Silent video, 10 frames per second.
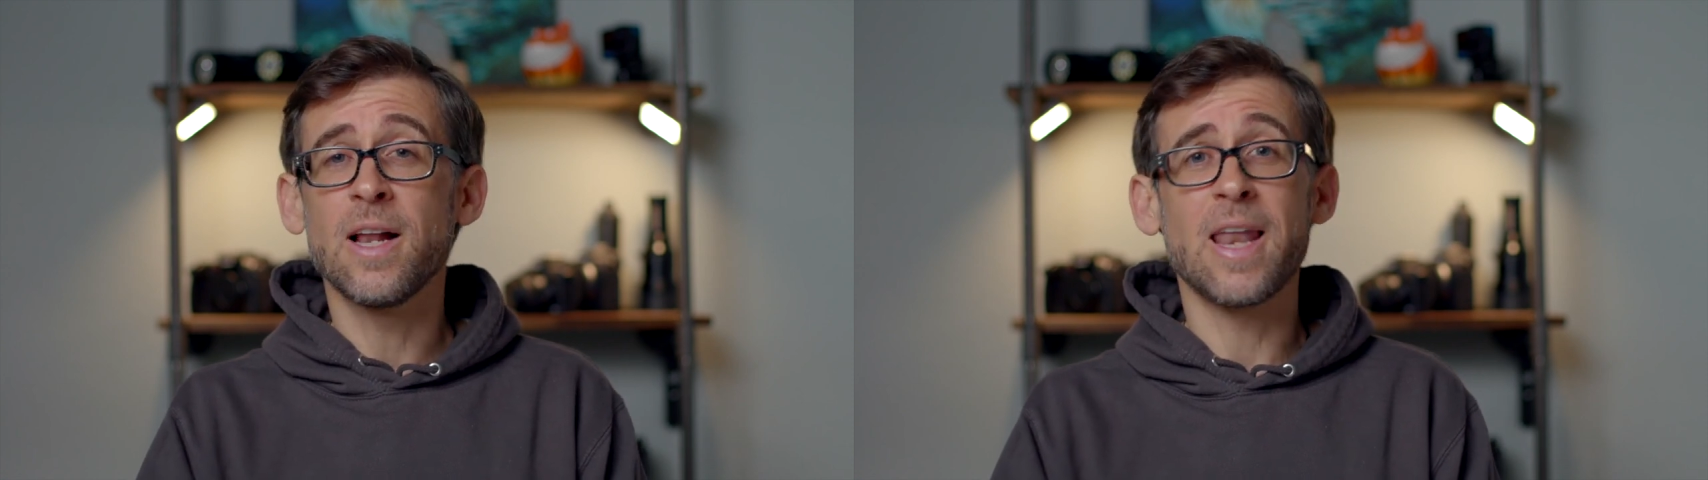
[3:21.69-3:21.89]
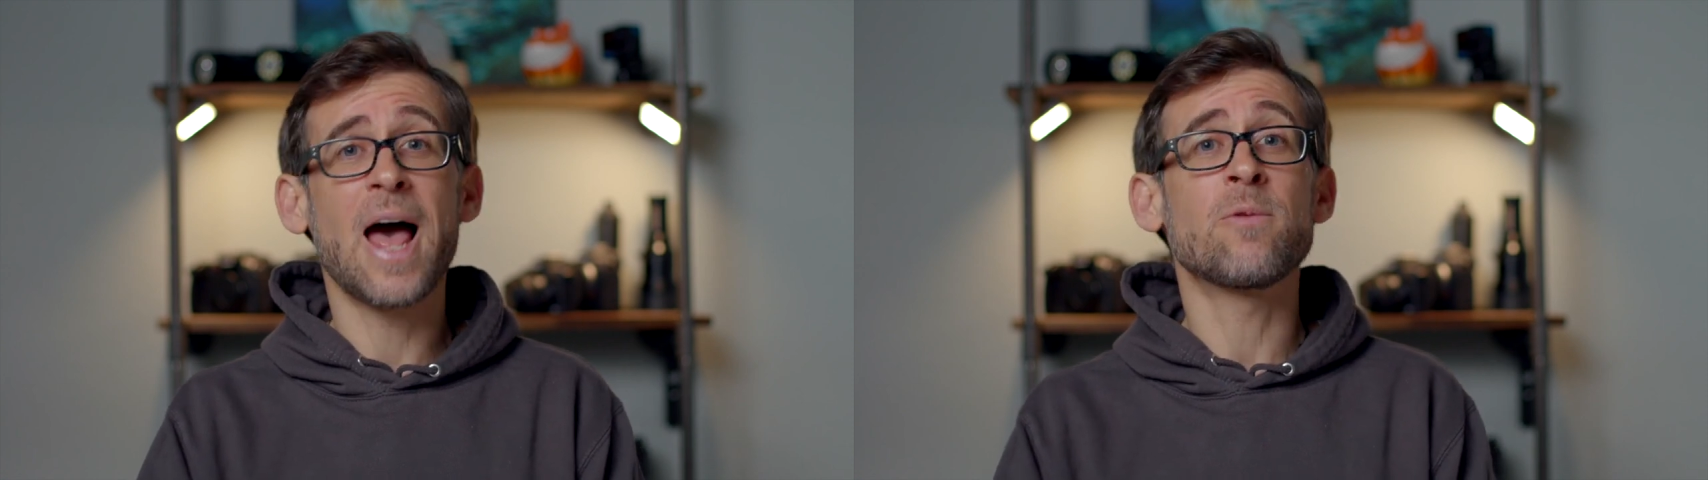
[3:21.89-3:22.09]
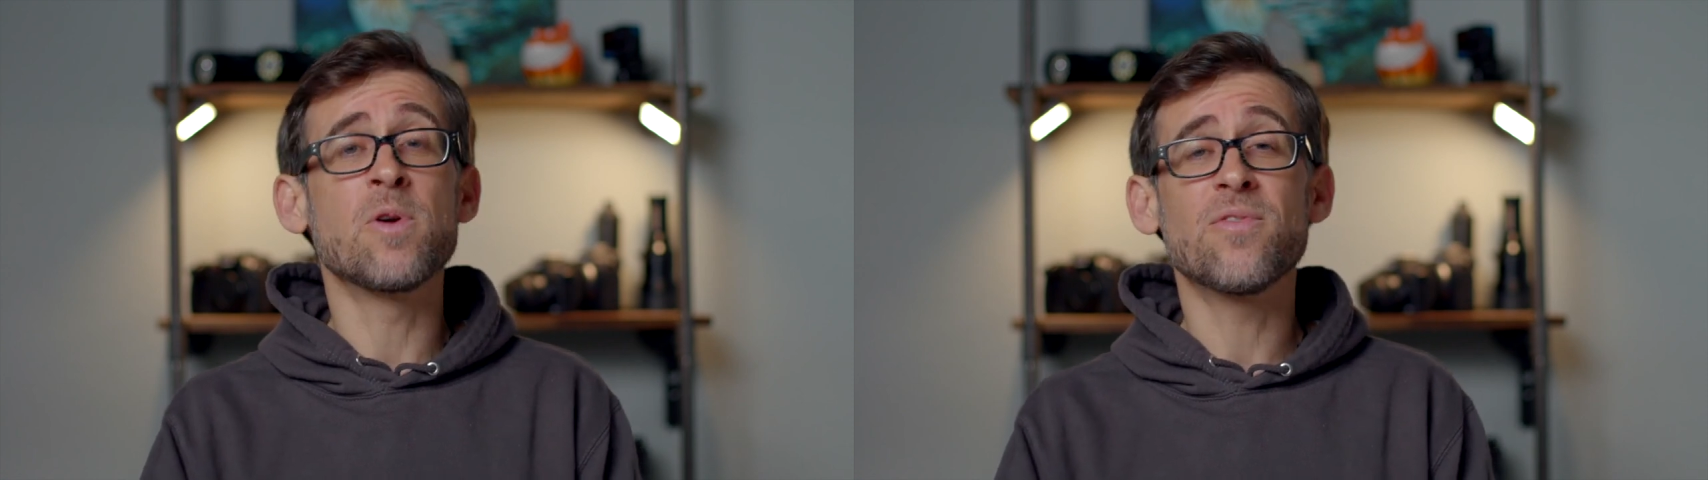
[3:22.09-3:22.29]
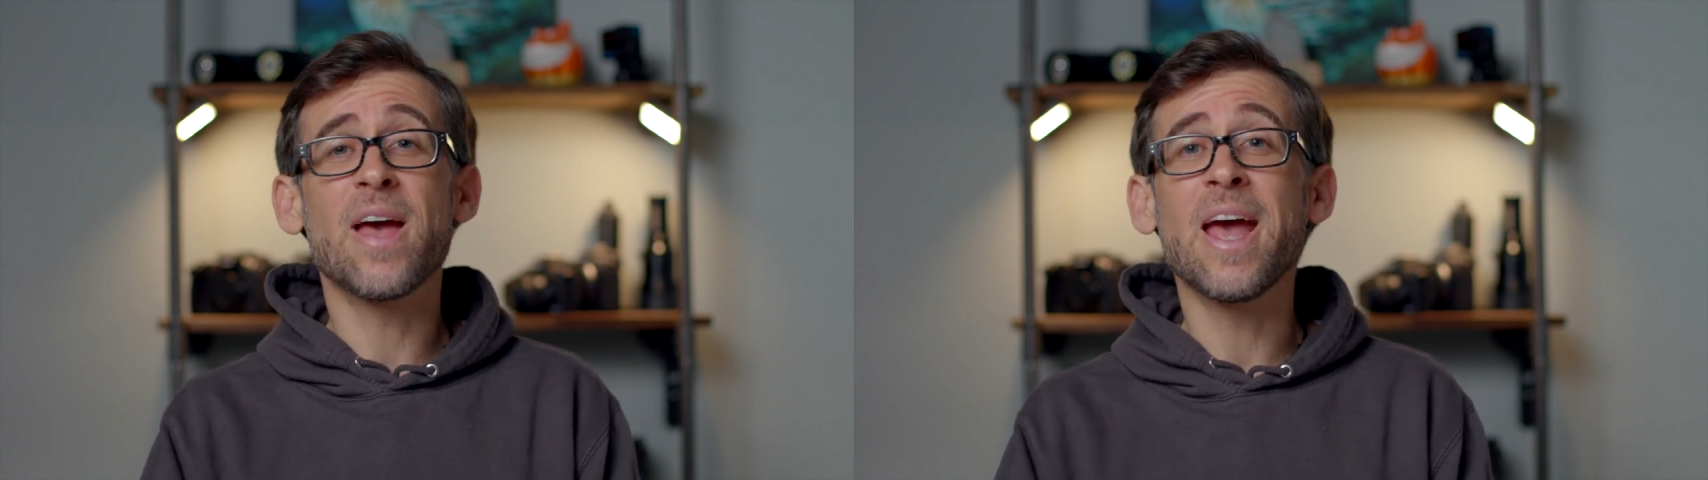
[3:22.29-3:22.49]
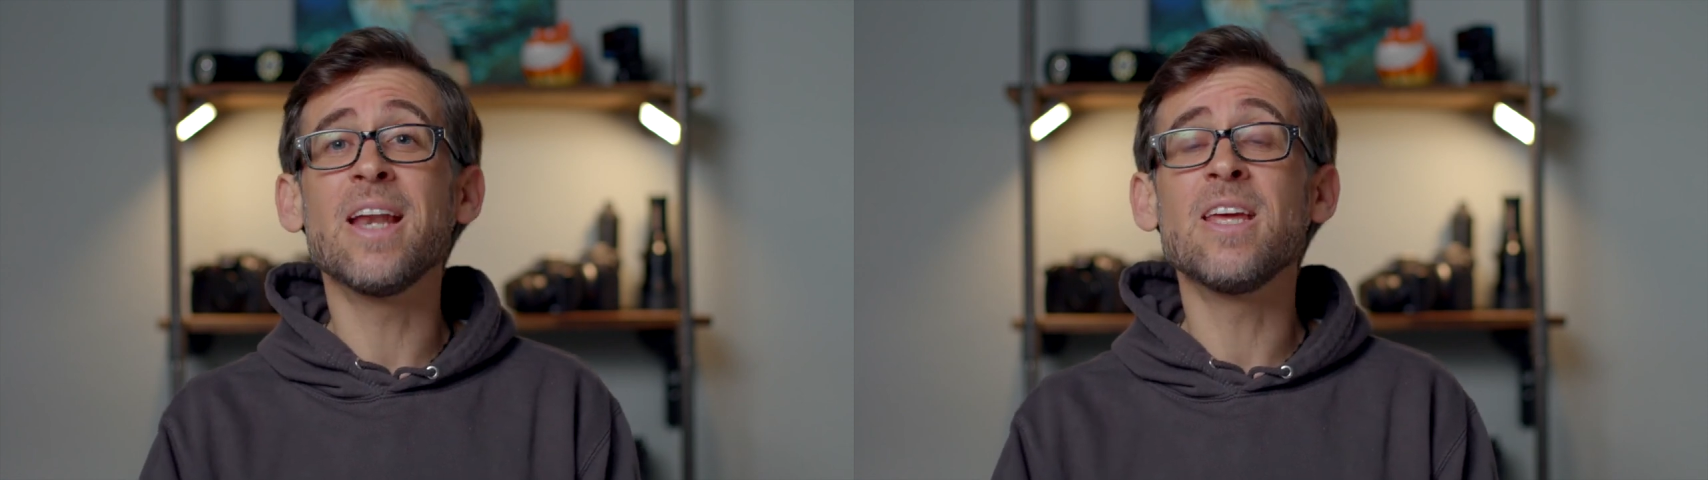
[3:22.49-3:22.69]
like with
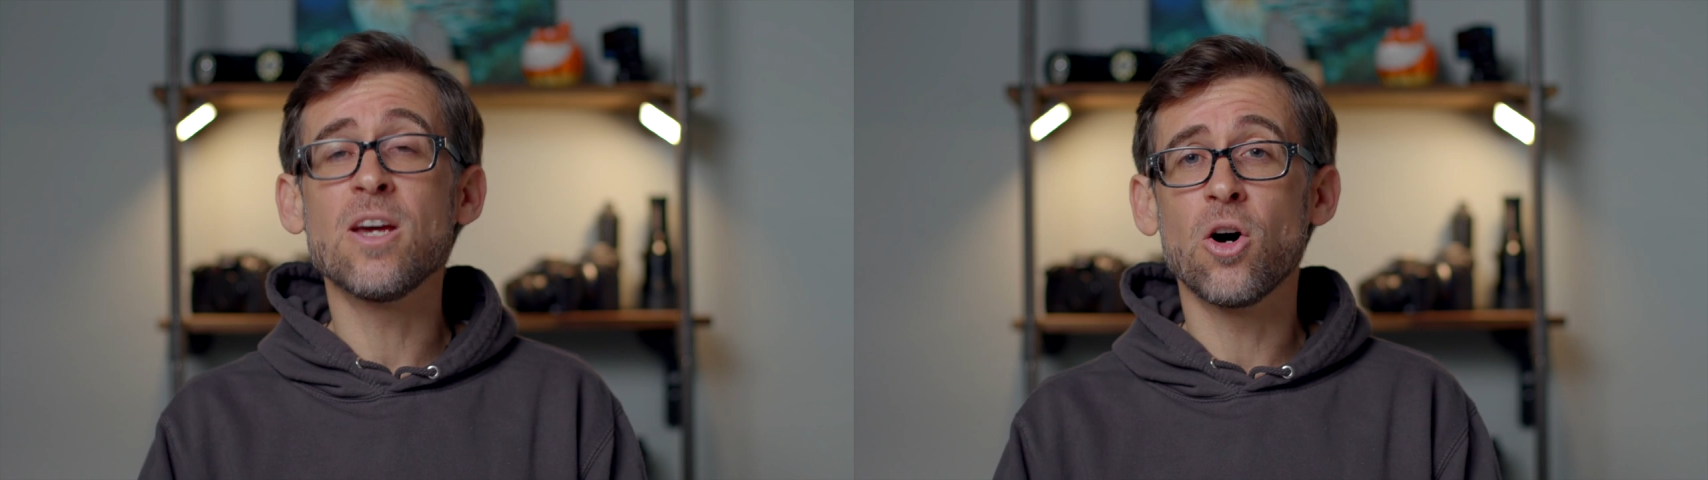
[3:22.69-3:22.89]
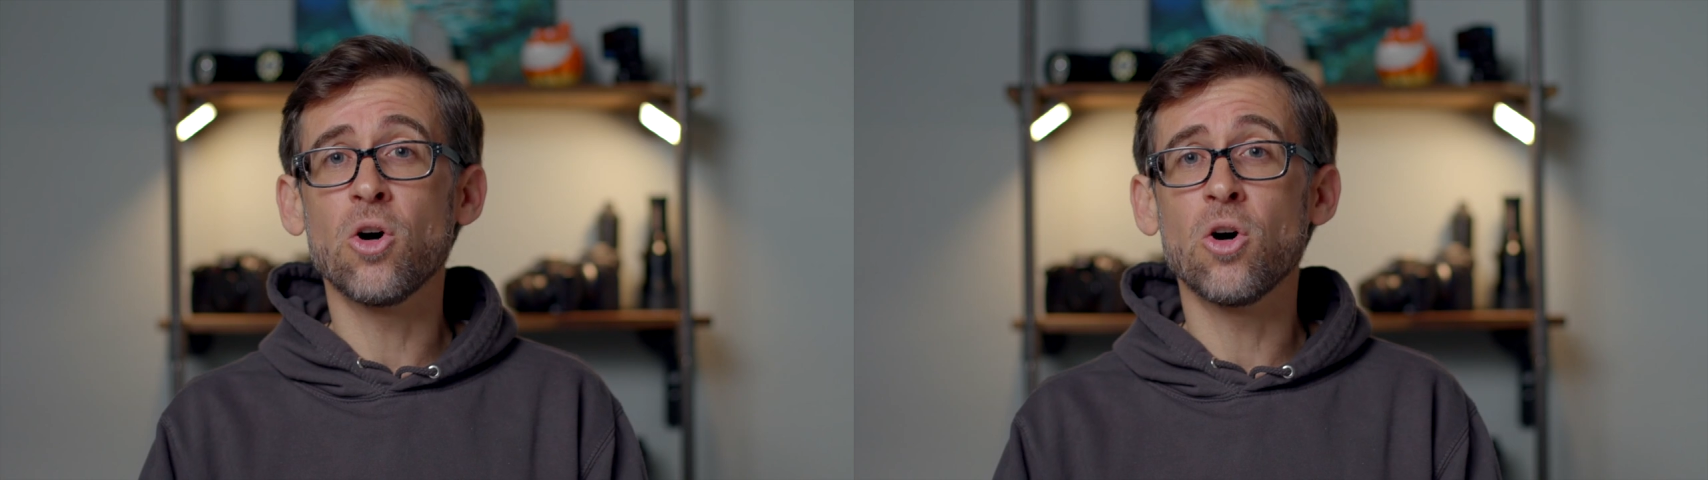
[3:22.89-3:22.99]
any